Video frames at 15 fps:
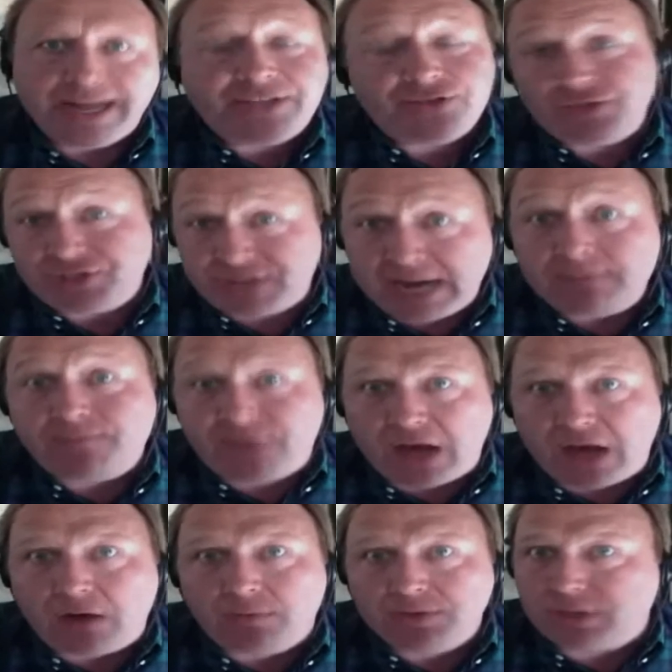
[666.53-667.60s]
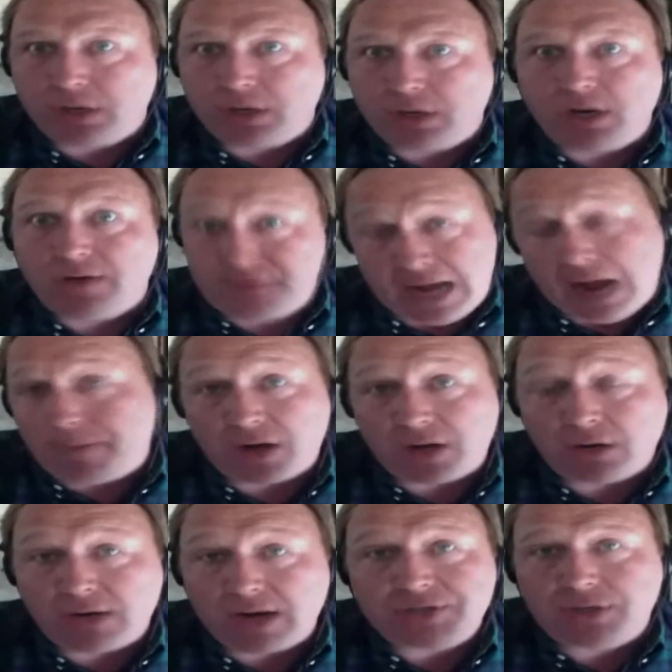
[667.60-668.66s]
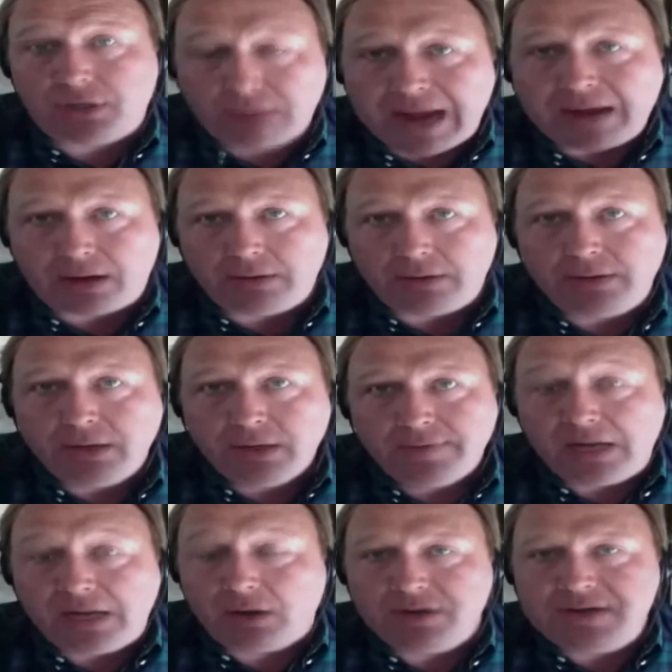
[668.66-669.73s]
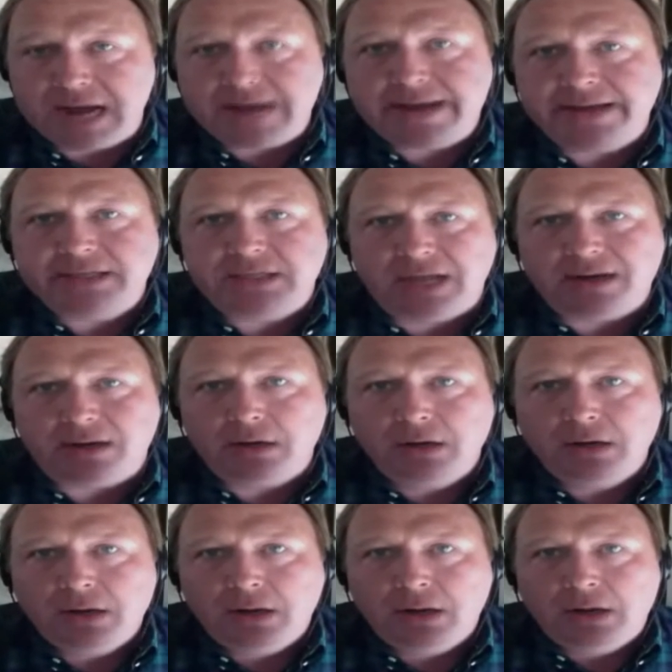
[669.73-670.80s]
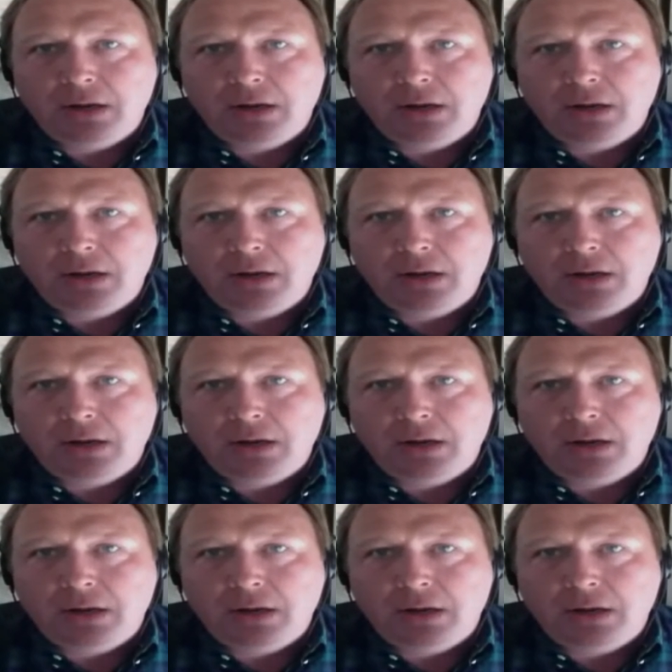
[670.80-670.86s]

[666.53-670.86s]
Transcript: It's the same Federal Reserve, now part of Congressional Record, they learned decades later,